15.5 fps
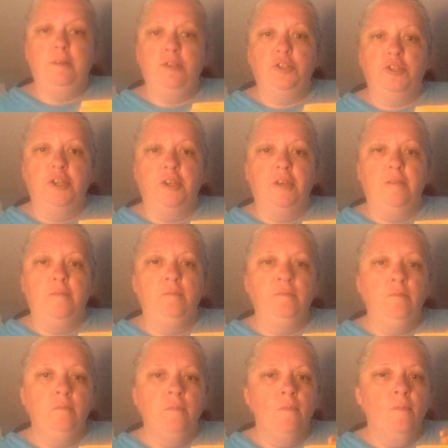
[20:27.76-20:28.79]
butter
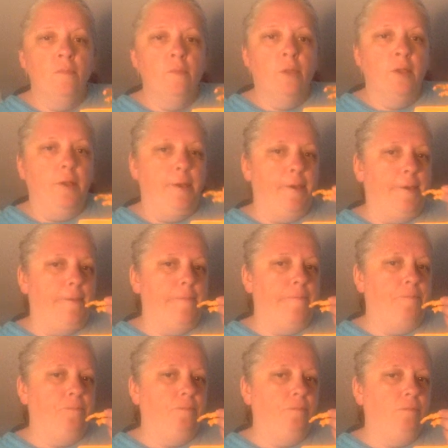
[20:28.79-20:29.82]
chicken.
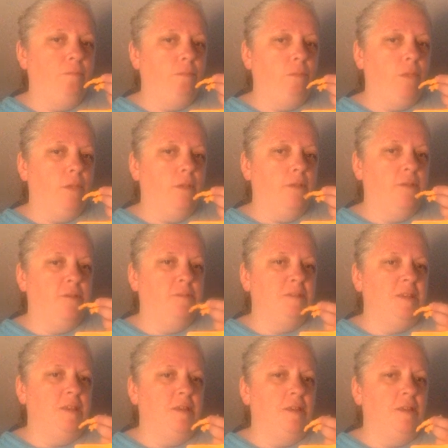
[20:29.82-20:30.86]
So
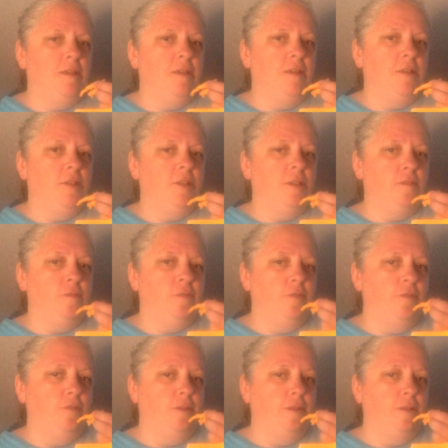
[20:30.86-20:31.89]
I'm eating Indian
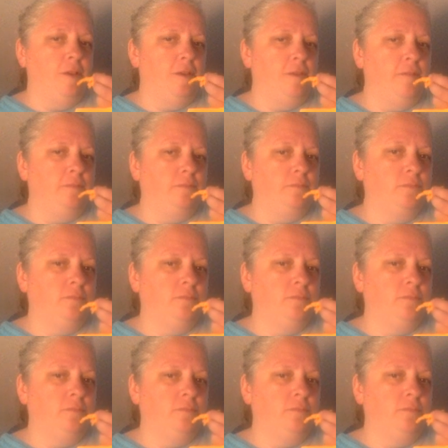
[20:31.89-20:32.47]
food and that.